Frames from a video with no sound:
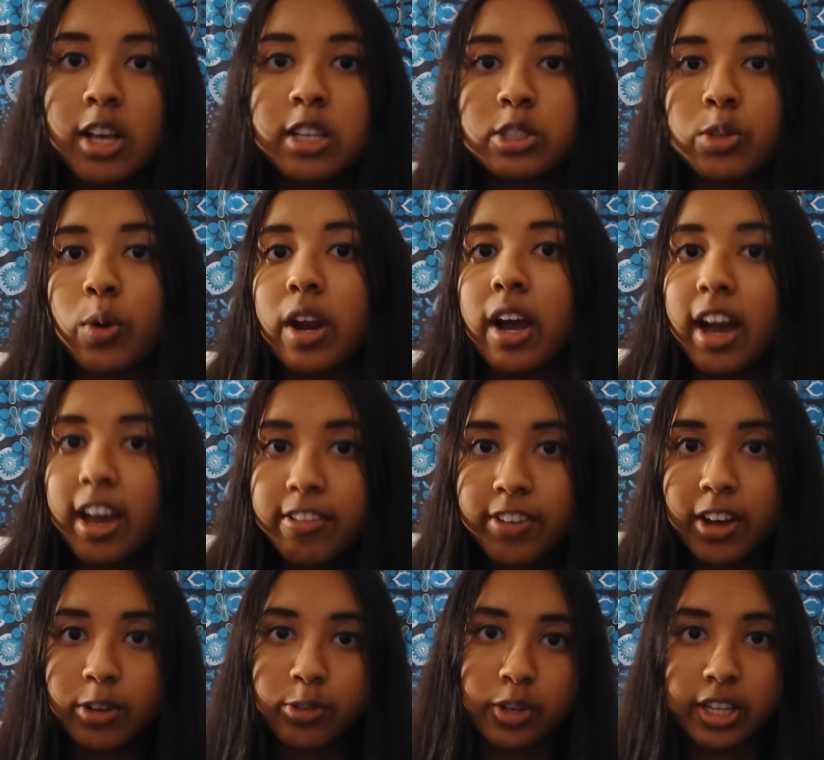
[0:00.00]
So what I
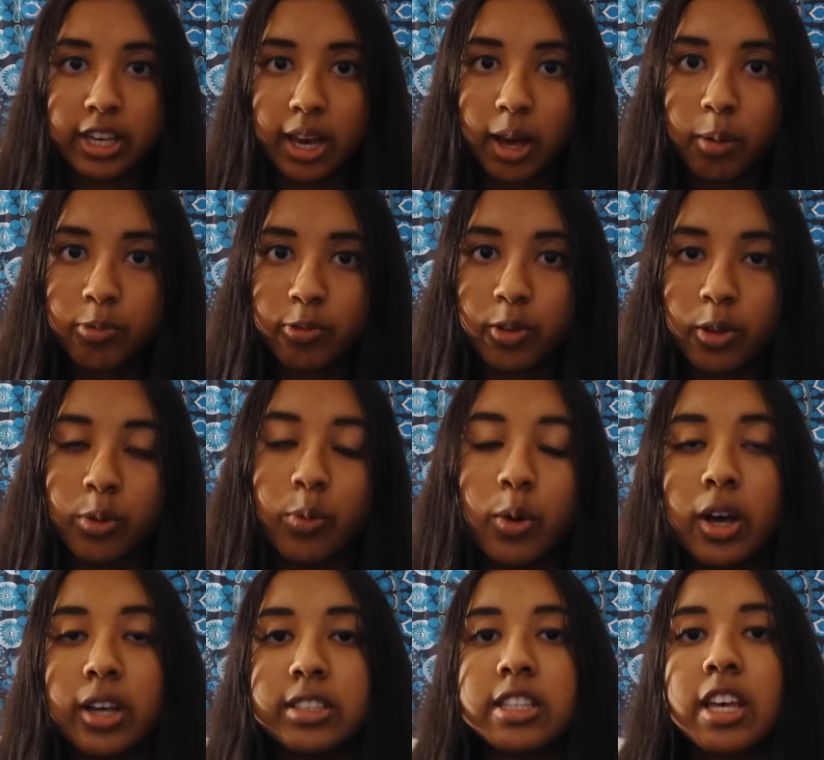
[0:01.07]
found really helpful
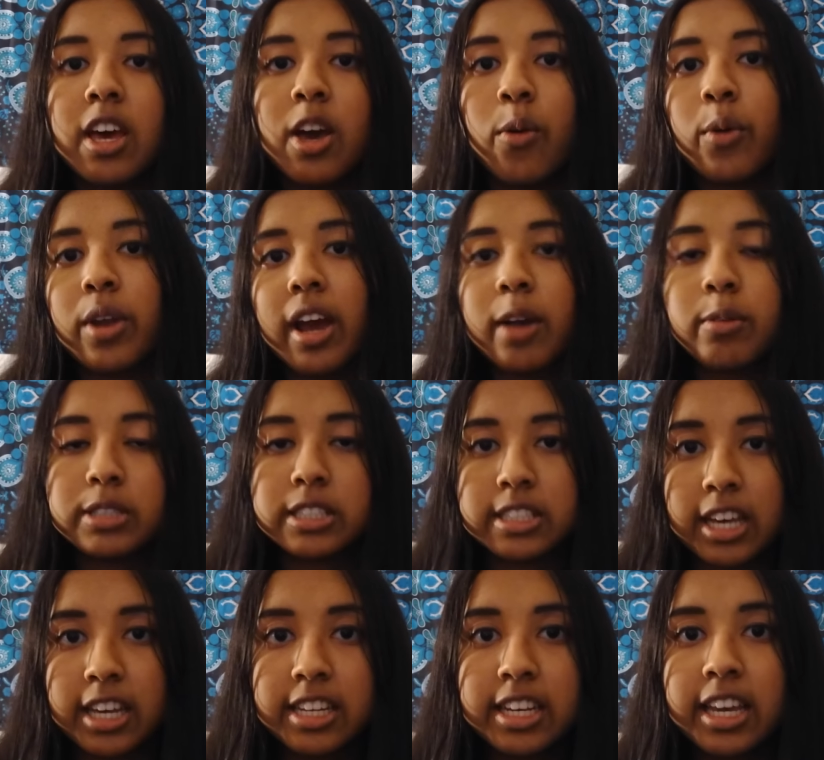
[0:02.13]
was when I was
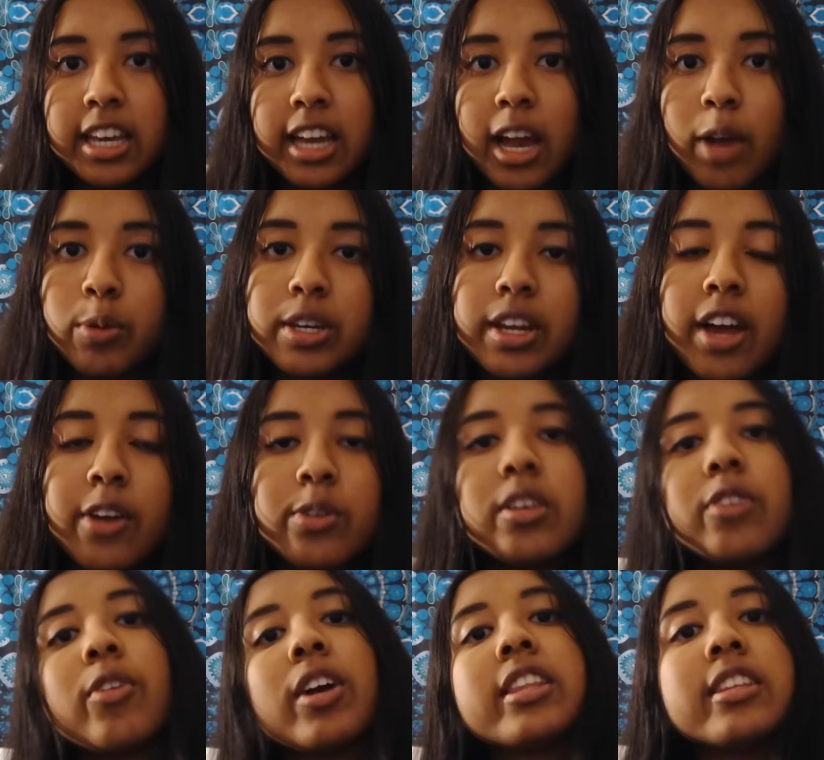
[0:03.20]
studying, I would not
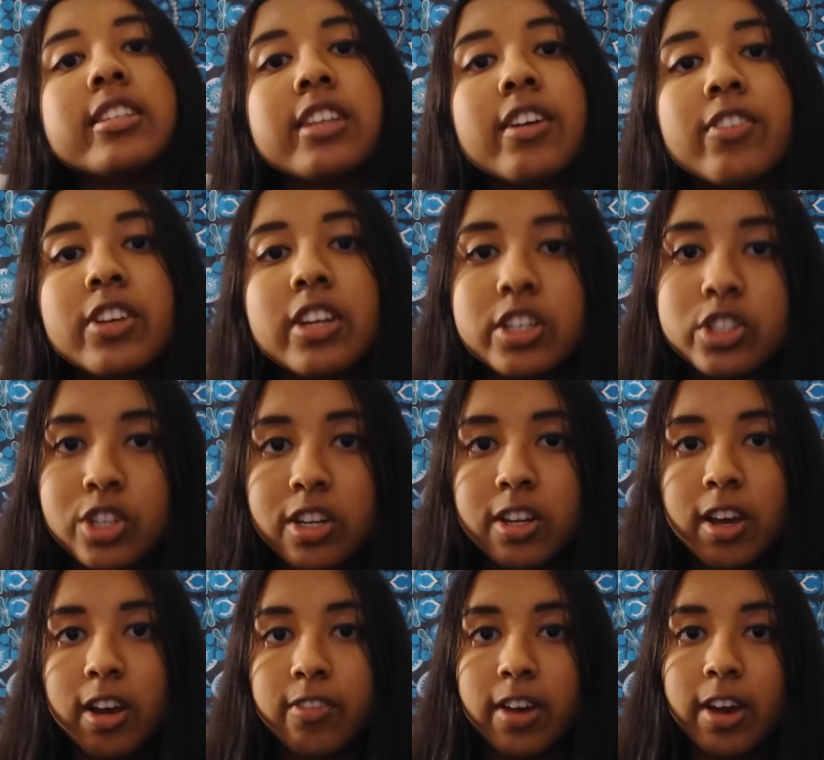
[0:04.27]
only write the definition
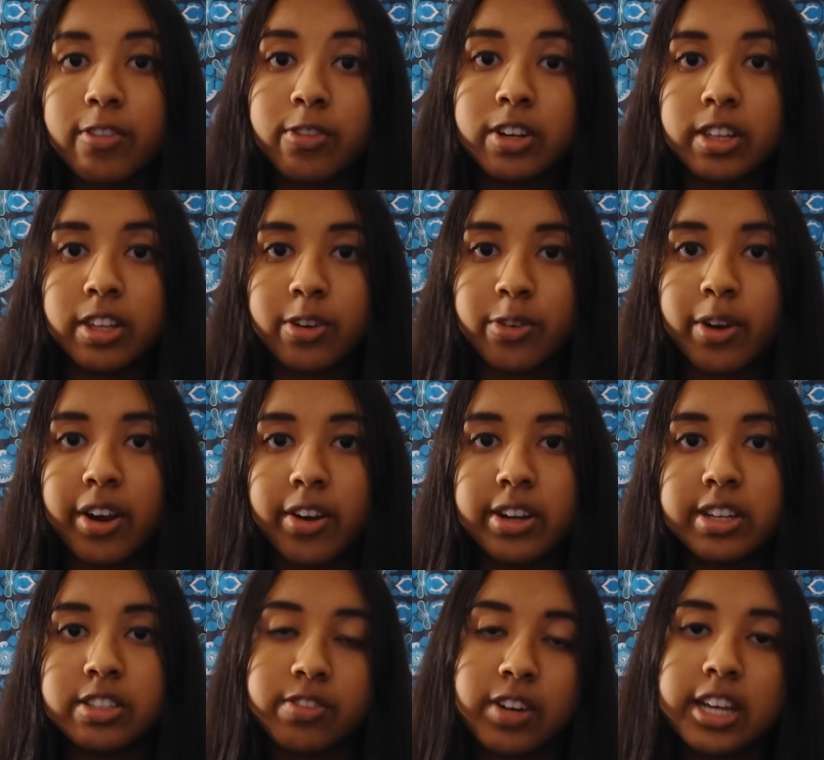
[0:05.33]
of every
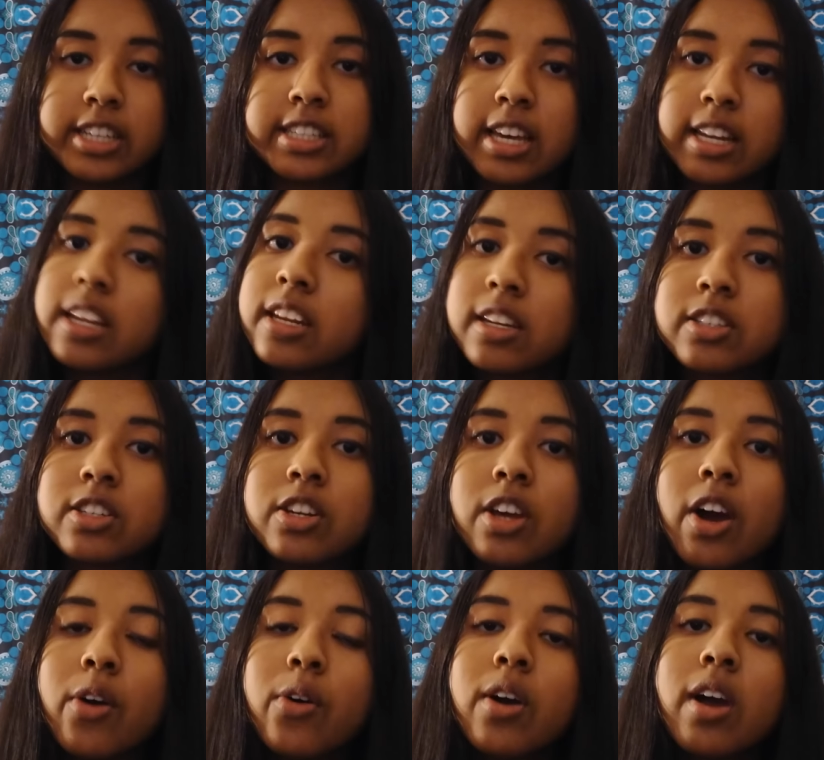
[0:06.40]
literary device I needed to
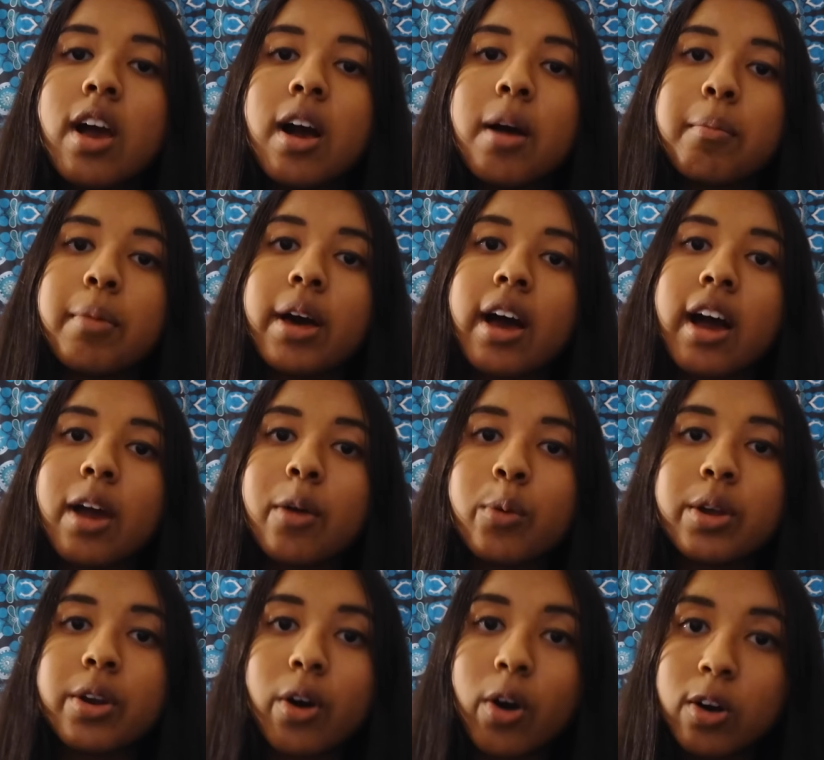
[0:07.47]
know, but I
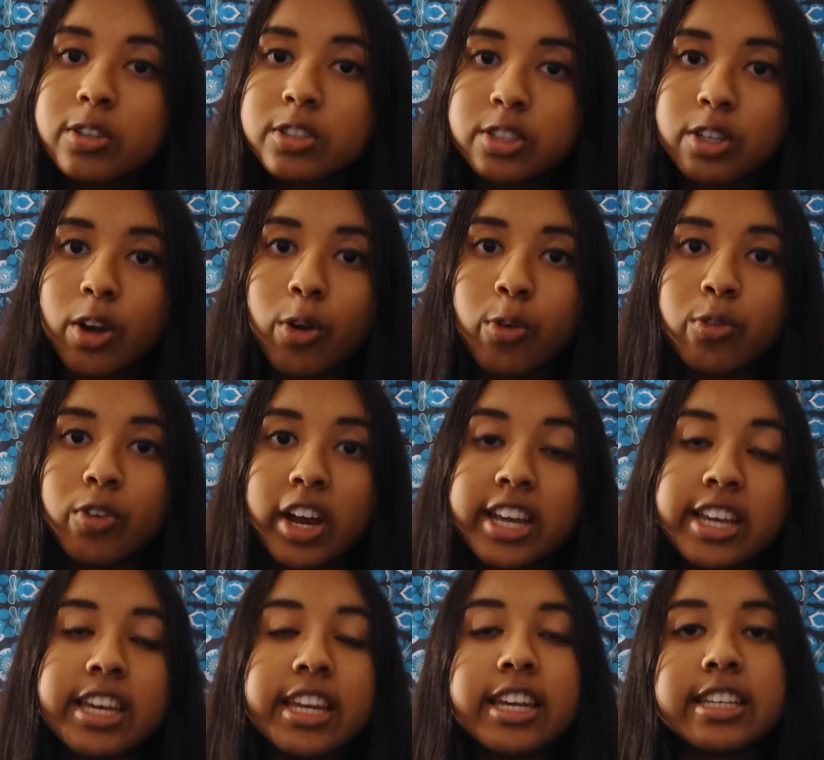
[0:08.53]
would also
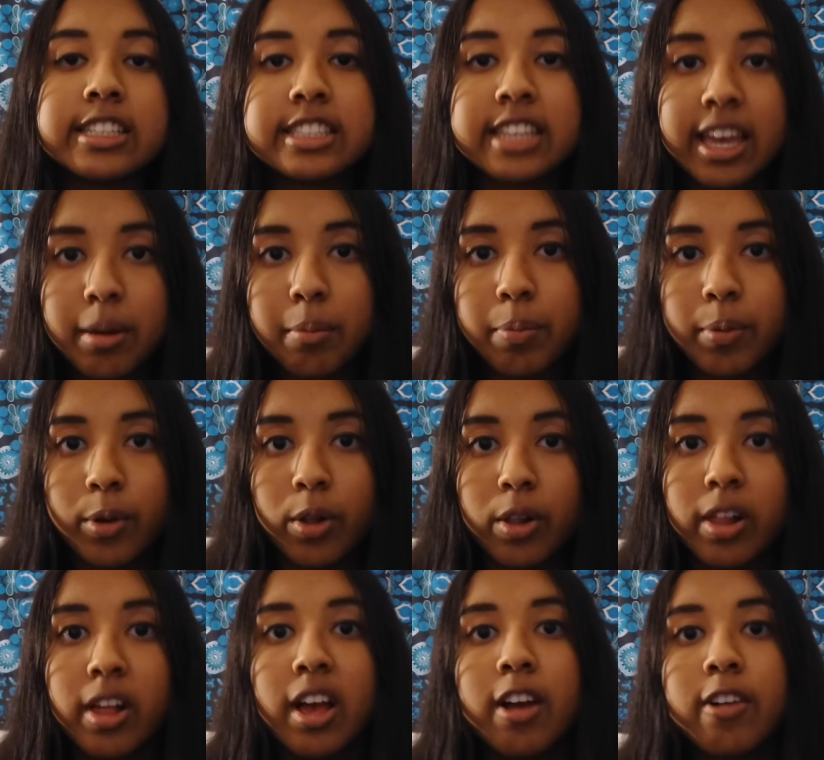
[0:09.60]
write an
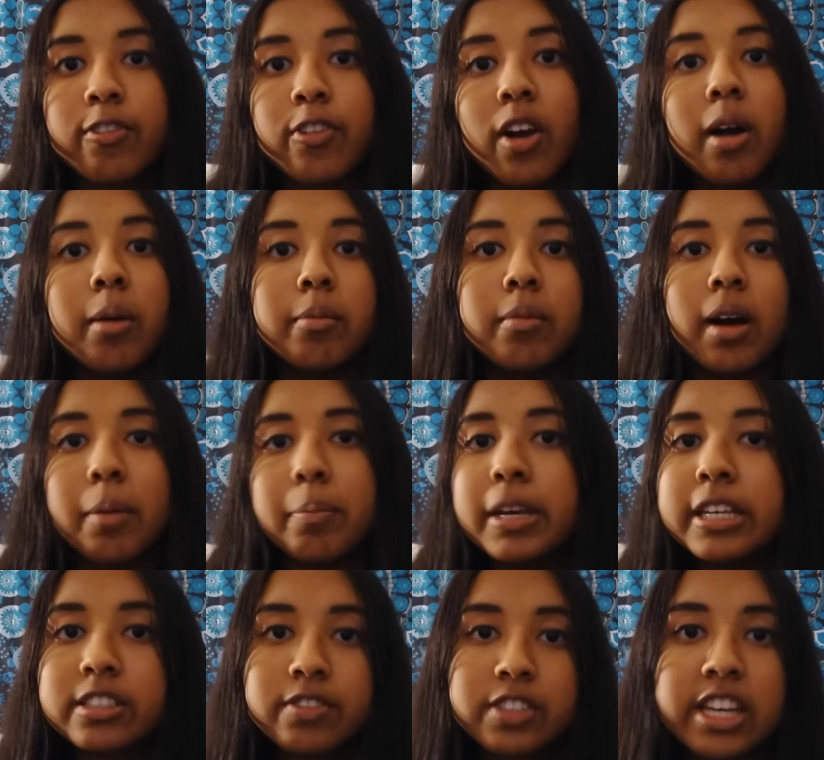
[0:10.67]
example from a
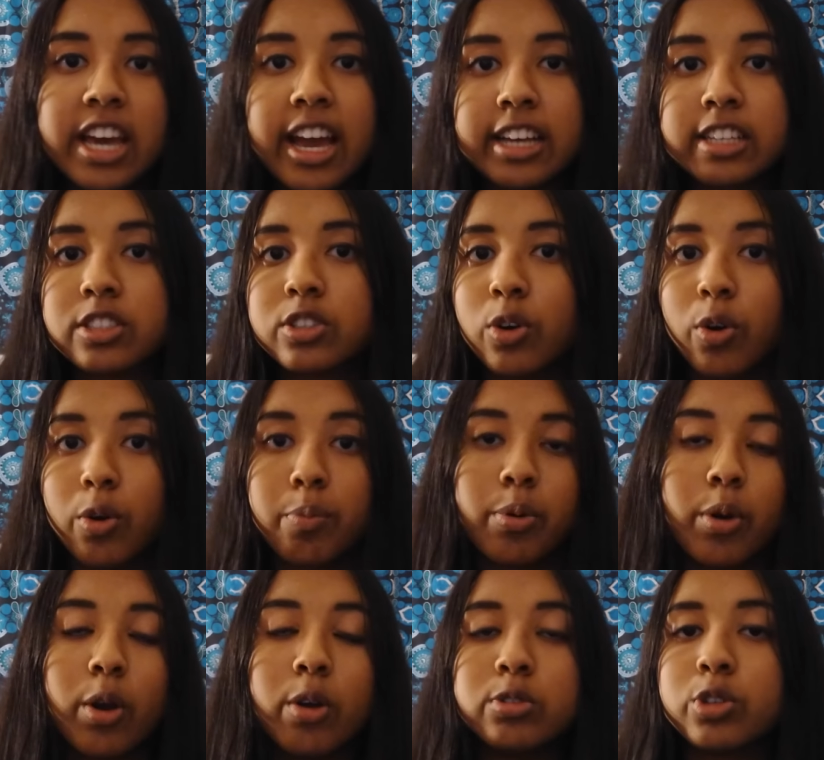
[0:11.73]
piece of text or
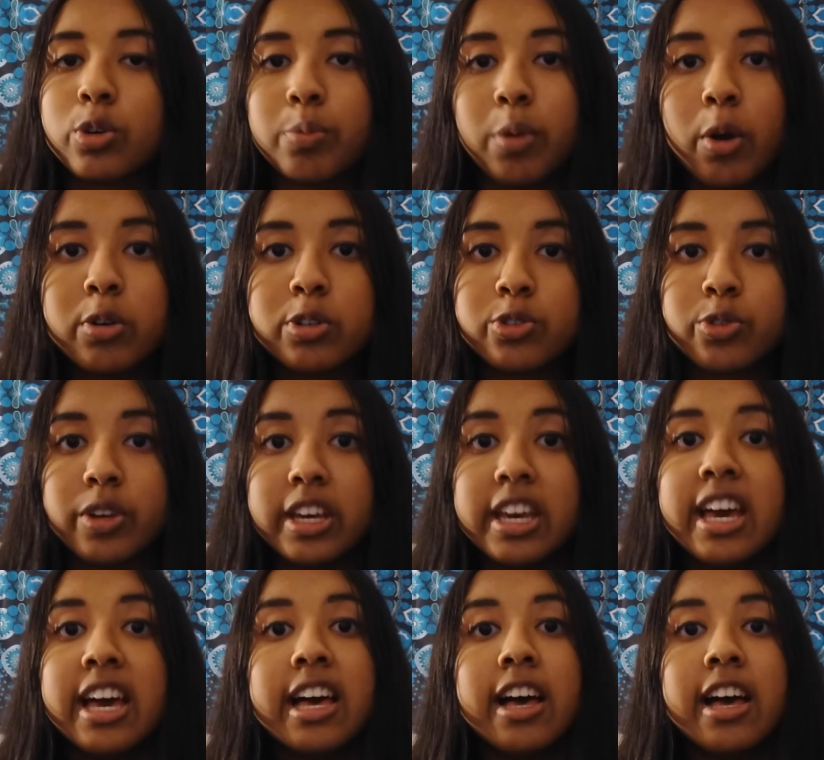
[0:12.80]
prose or poetry